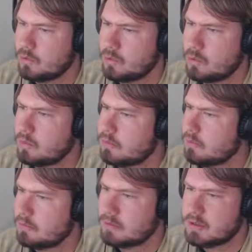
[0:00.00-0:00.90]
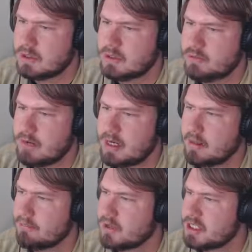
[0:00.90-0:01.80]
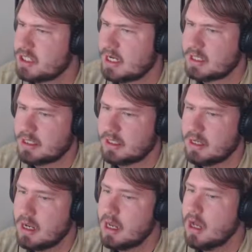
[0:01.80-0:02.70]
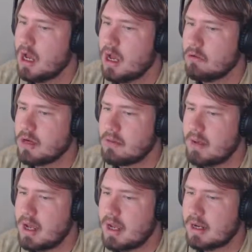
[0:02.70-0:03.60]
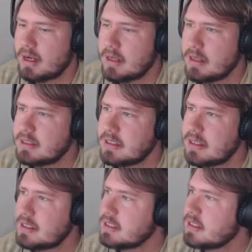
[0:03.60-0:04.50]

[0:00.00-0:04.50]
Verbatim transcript: Ooh, straight up rejection. Oh, come on! He doesn't get